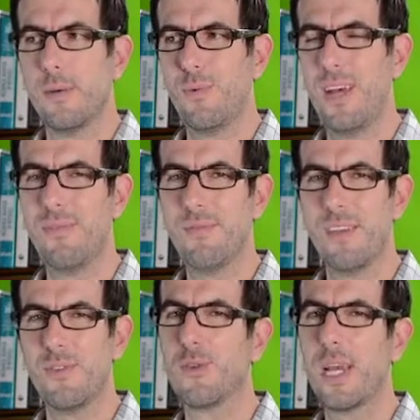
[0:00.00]
Well,
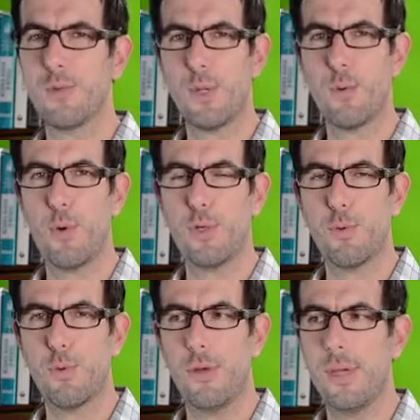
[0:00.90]
try this with the
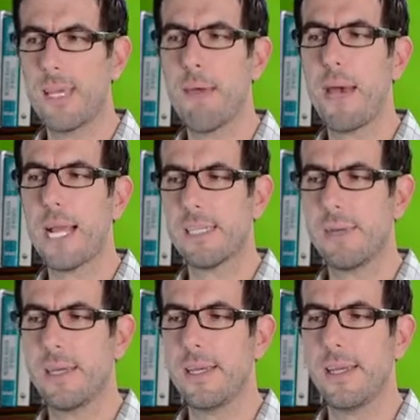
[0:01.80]
quotient rule and get back to
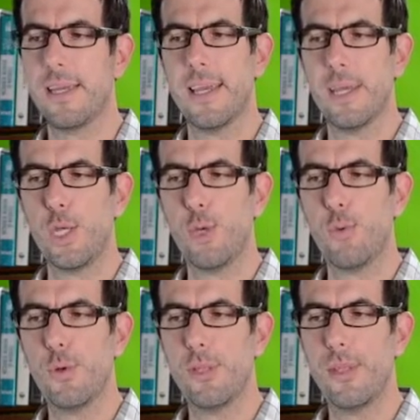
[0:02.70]
me. You
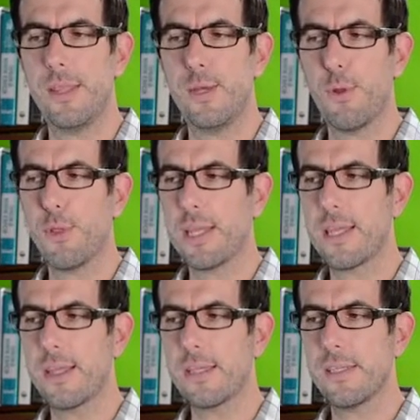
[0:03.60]
will, you will think
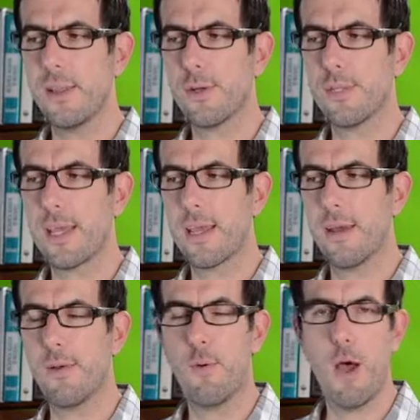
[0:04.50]
that this it looks like
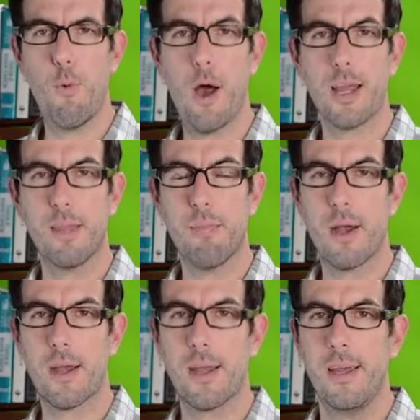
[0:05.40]
a, a walk in the
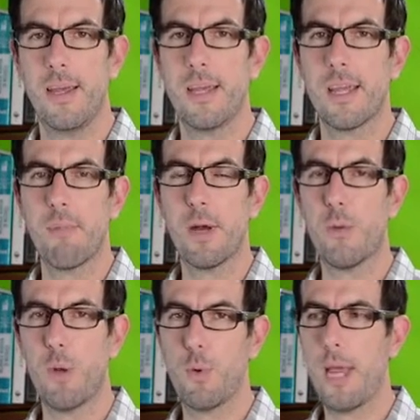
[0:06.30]
park compared to
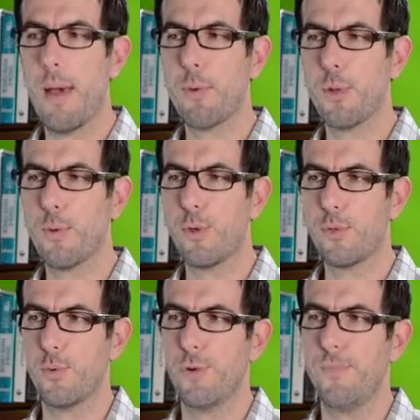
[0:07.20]
what would happen with the
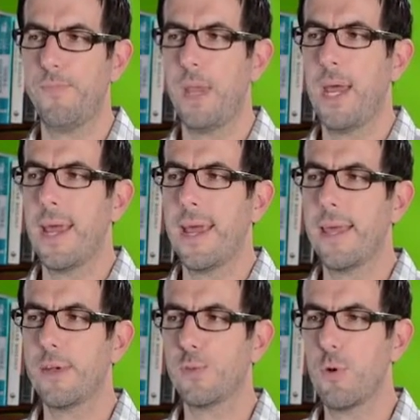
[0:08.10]
quotient rule.
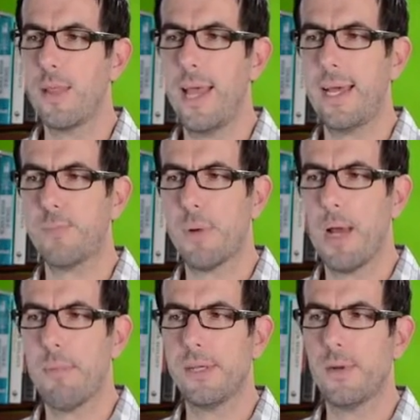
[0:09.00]
And there's one last
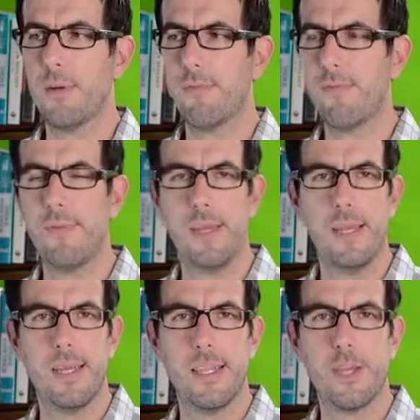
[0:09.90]
problem I sort of
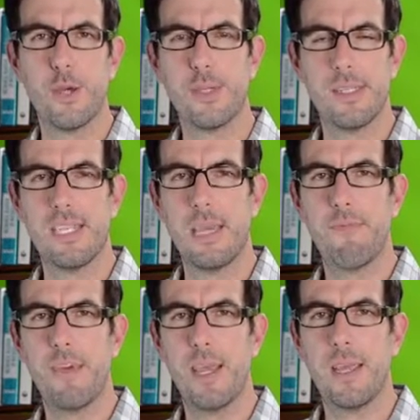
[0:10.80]
goes in the
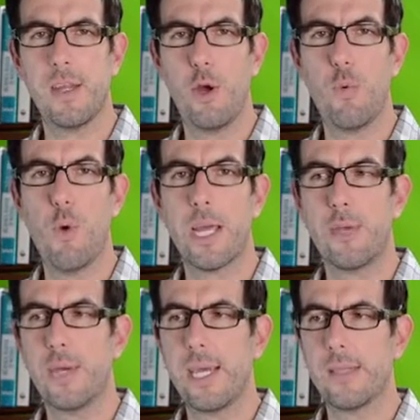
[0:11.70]
same vein, you know, what can
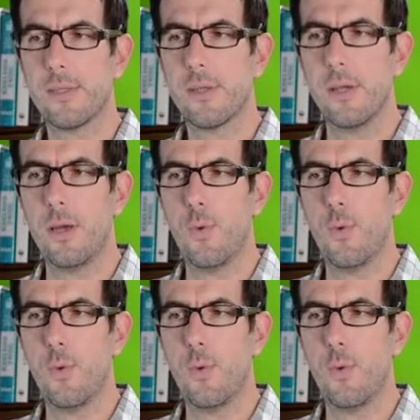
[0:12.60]
you cancel?